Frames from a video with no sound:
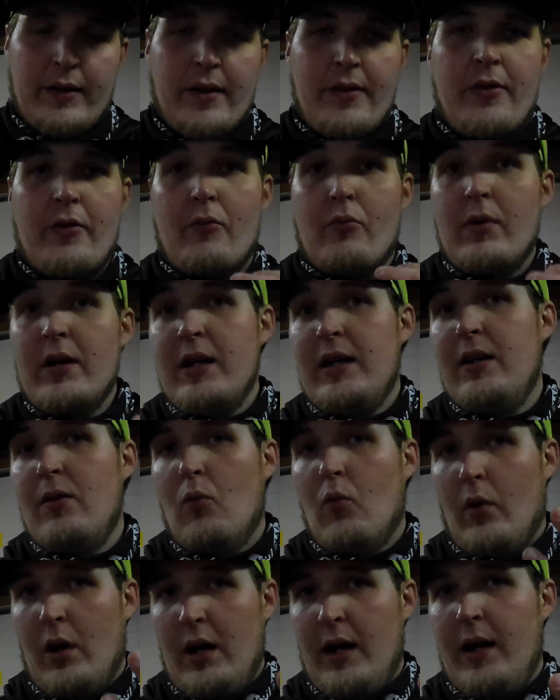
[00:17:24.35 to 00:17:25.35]
the
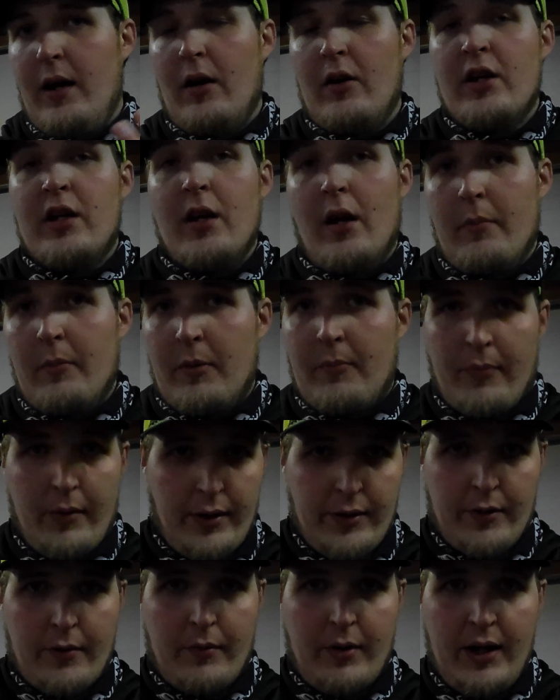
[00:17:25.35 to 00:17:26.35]
3-wire Yum
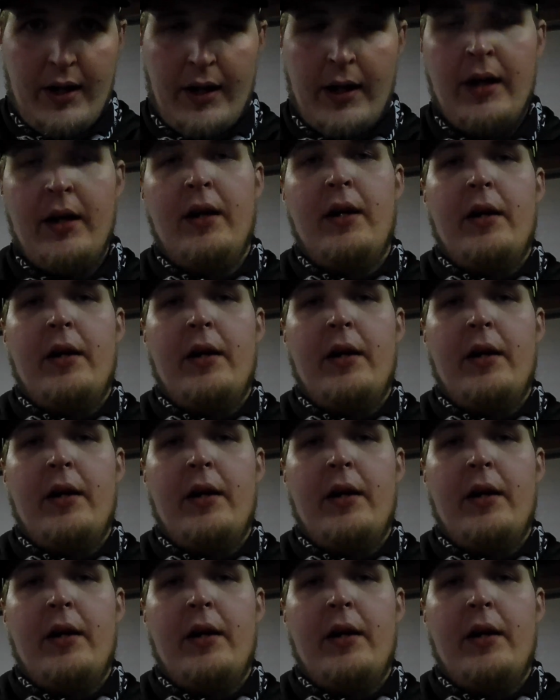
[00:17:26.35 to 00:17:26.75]
umbrella rig